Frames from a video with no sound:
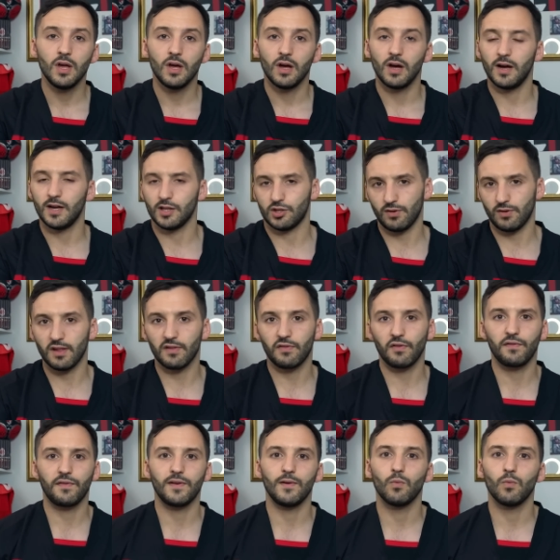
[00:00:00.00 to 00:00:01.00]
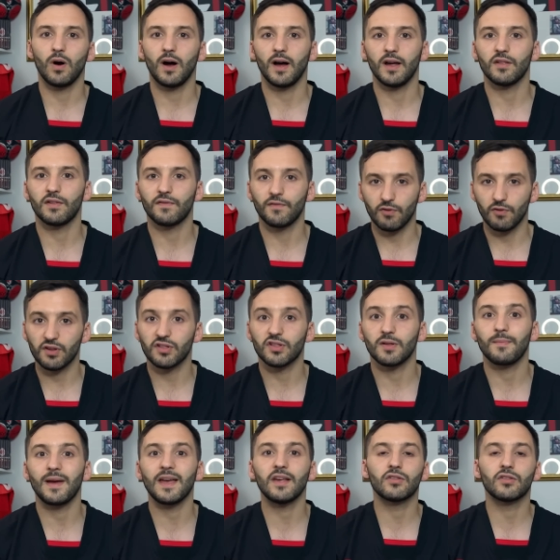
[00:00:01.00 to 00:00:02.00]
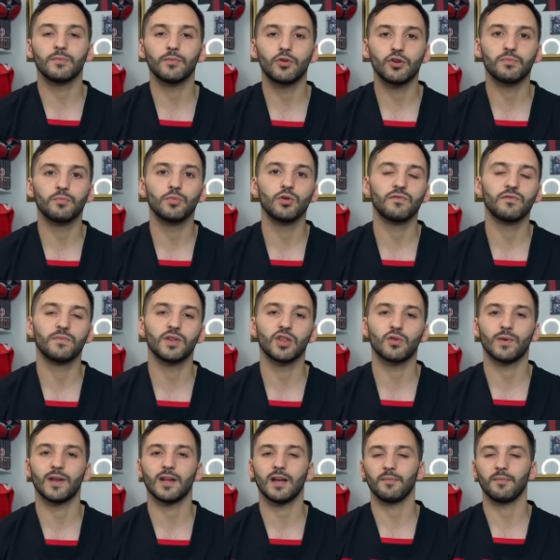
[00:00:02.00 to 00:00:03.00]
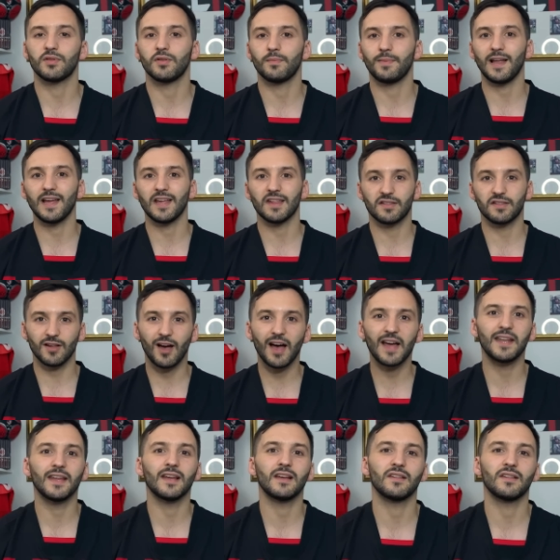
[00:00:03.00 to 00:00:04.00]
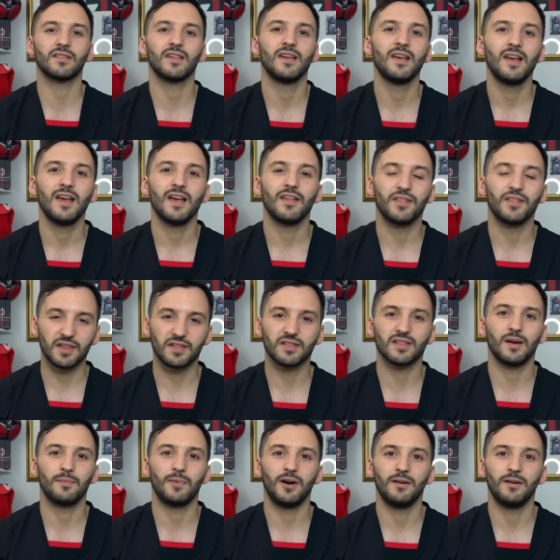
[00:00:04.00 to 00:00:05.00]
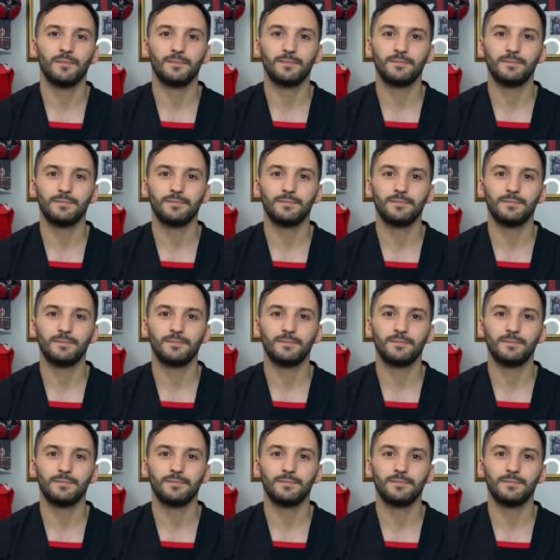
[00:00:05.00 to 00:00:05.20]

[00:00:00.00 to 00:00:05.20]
uh, transfer fee wise, for us to make some good movements when it comes to player signings this summer.